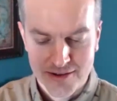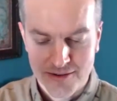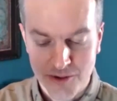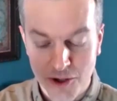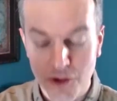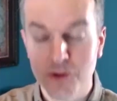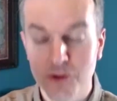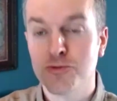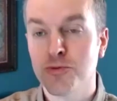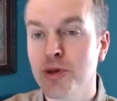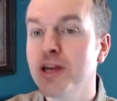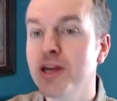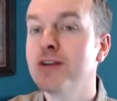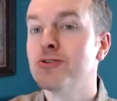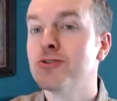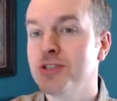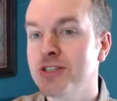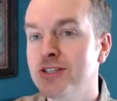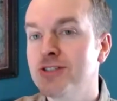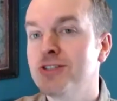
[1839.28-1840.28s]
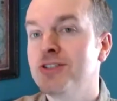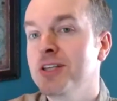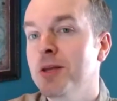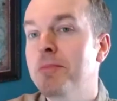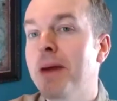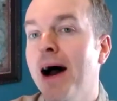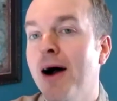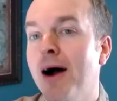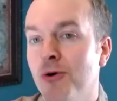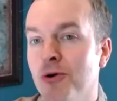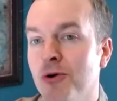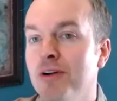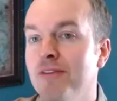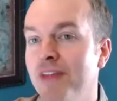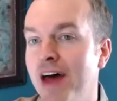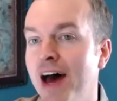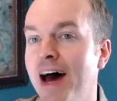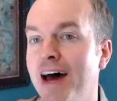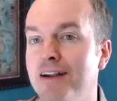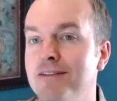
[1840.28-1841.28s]
well, it's really interesting to just see the power of
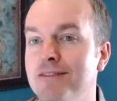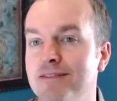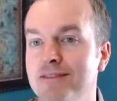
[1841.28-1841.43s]
that.